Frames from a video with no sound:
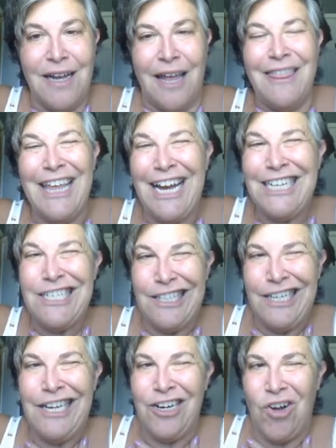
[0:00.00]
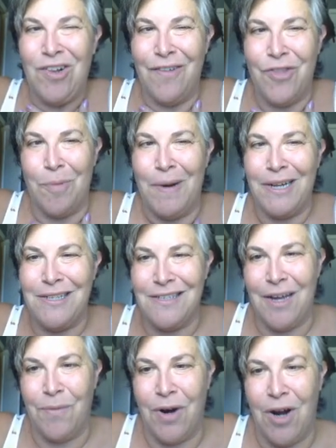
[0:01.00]
I think I deleted all of their buttons
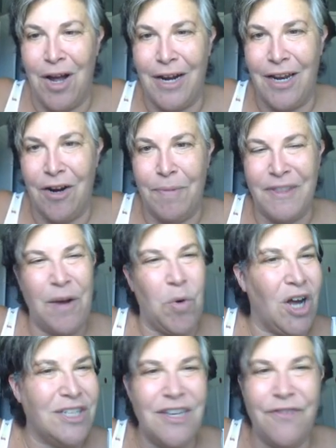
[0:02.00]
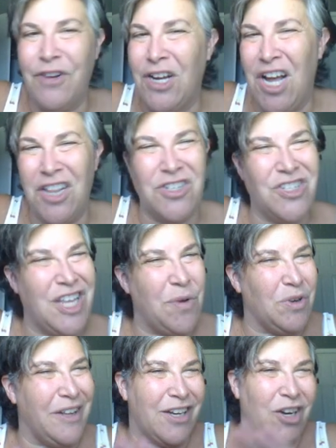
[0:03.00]
that were on here, but they were all different colors. They
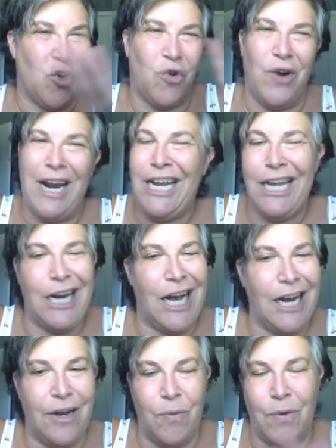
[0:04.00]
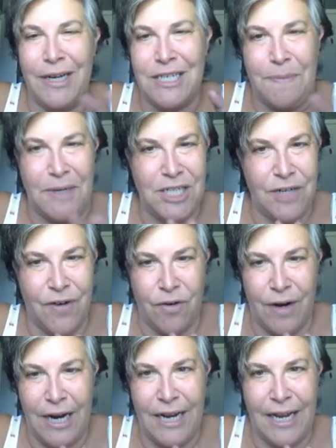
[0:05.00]
were like a gradient. I didn't want as much of a
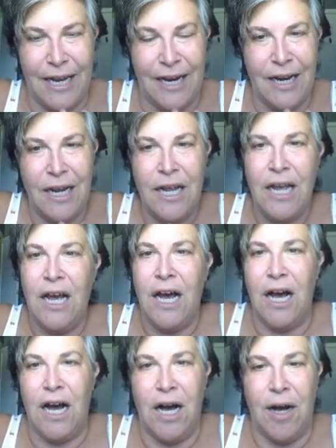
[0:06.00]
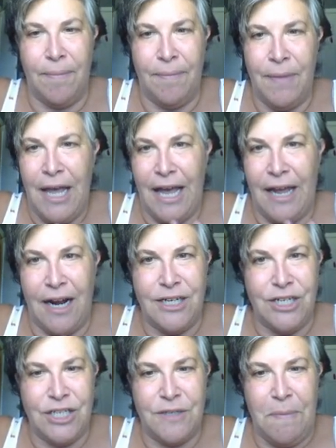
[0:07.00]
gradient. And I
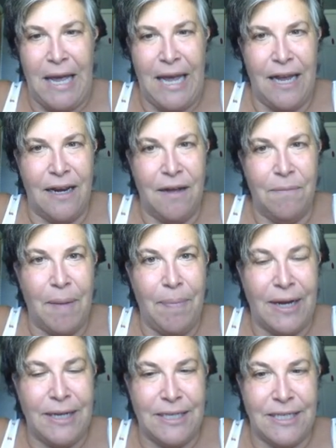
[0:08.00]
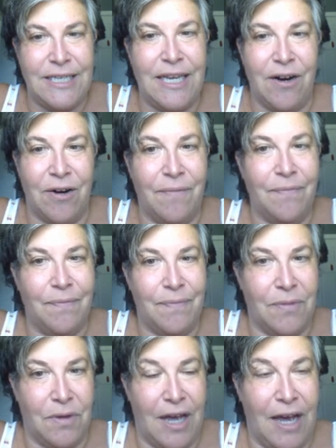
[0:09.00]
just made my buttons here.
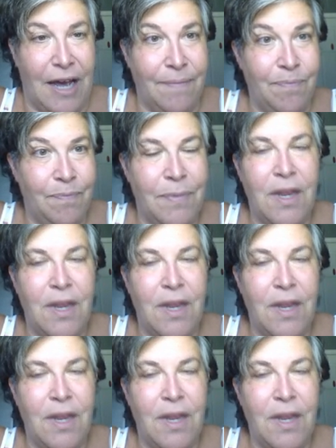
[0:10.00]
Okay.